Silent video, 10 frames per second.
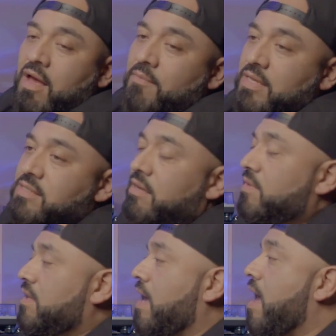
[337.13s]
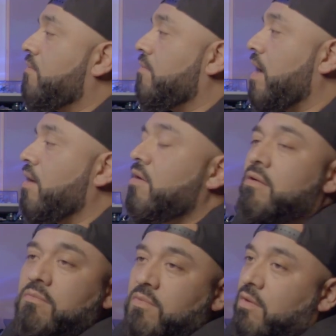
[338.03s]
I'm like, send me the album. I
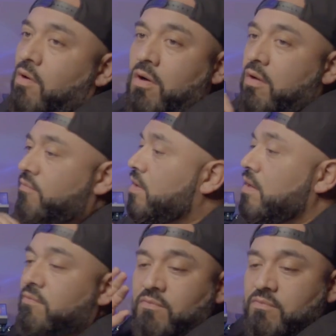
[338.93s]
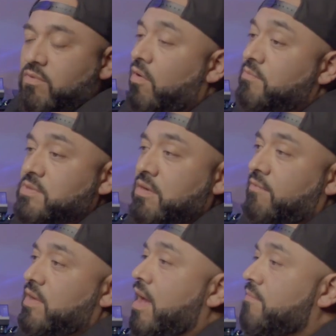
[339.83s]
heard they're all really dope
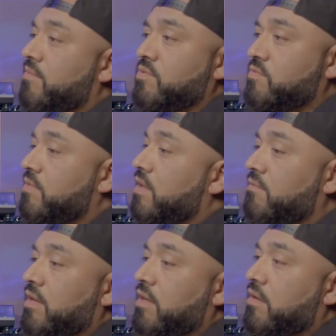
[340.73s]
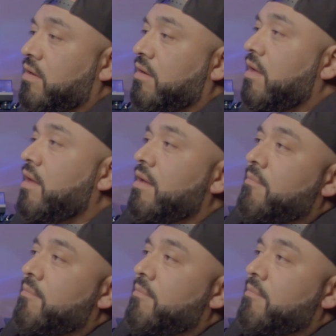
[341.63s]
stuff. The album was really, really good.